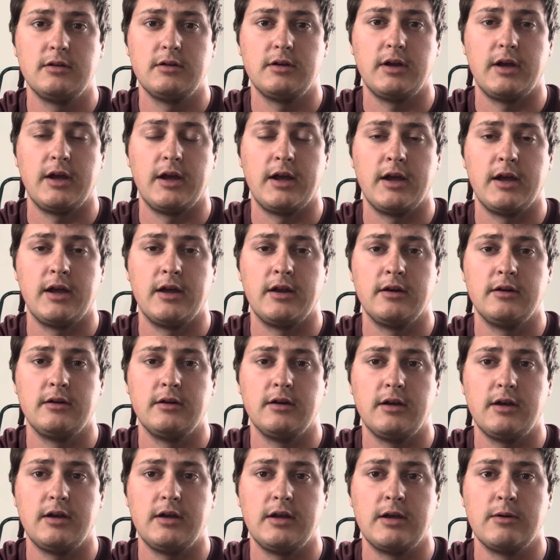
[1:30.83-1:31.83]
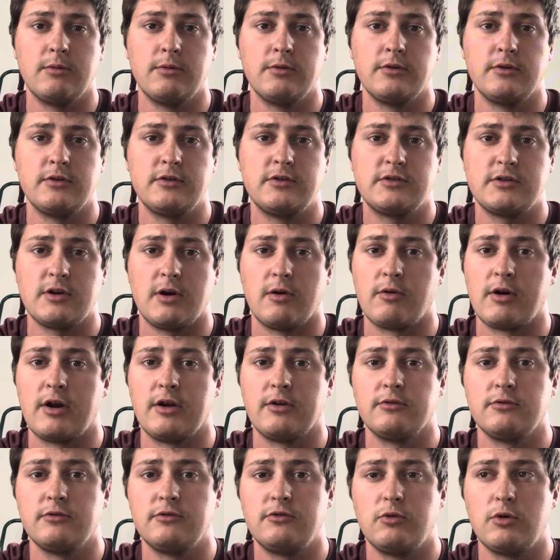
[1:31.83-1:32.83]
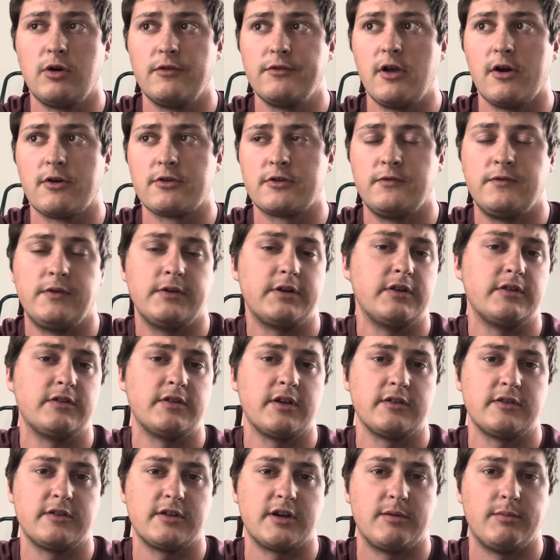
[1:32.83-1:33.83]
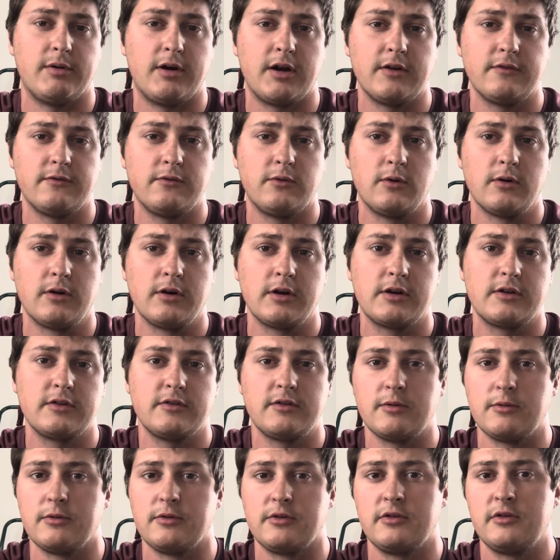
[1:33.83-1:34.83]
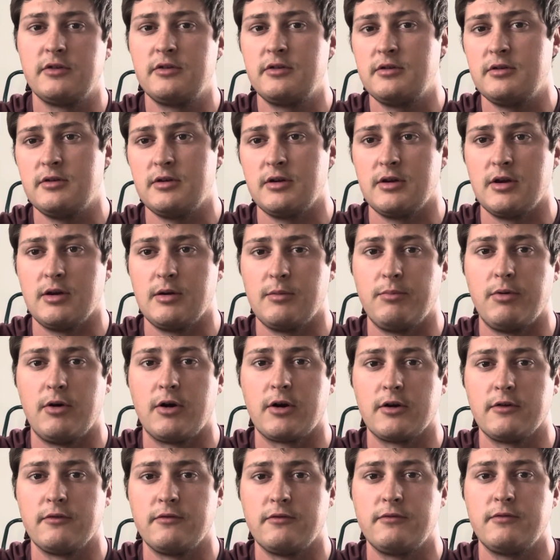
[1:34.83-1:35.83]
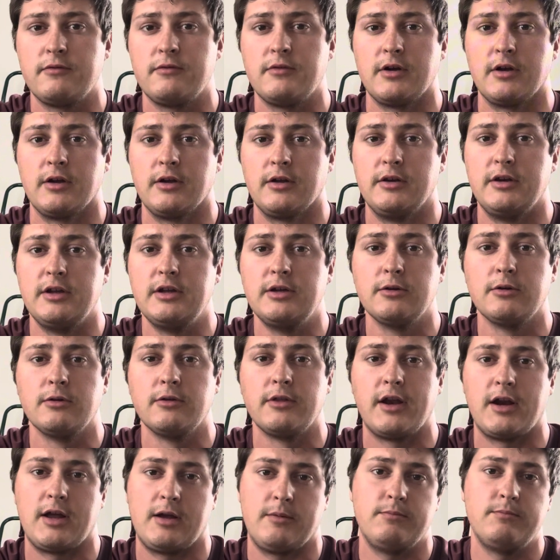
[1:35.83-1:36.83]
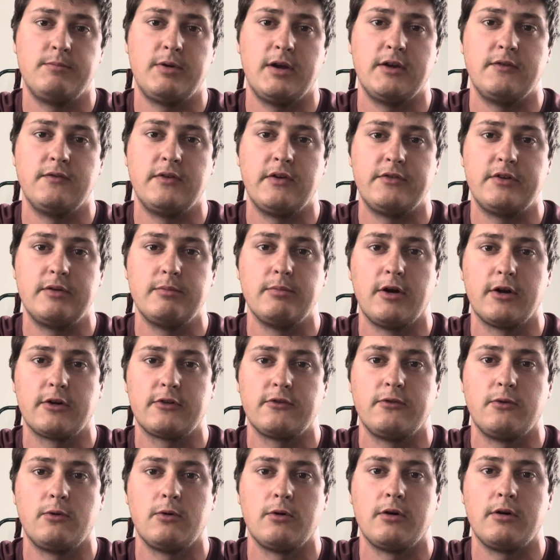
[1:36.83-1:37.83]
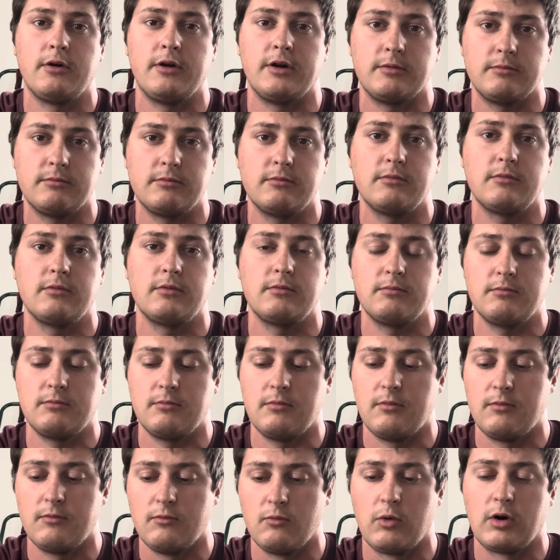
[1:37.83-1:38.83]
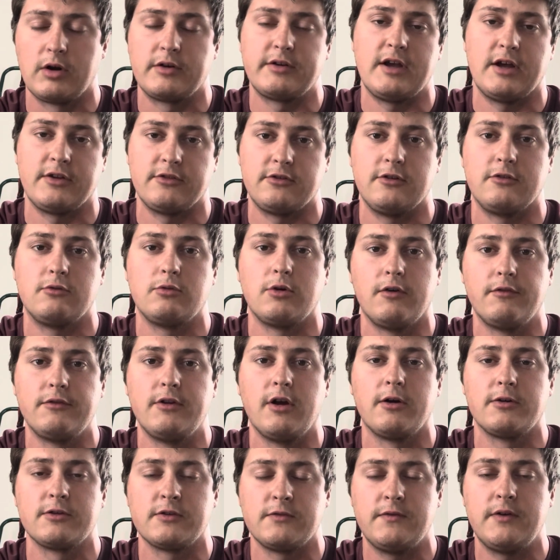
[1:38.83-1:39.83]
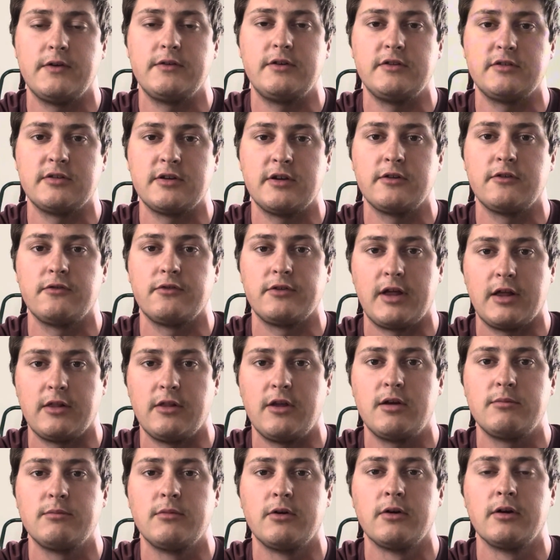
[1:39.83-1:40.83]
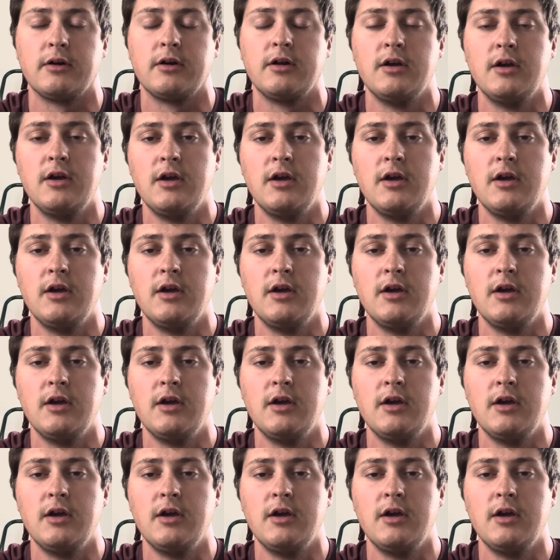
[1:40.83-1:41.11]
and it was around $12.50 that I bought it for, because it was part of a deal that I paid $50 for, and it worked out to $12.50 for that lawnmower.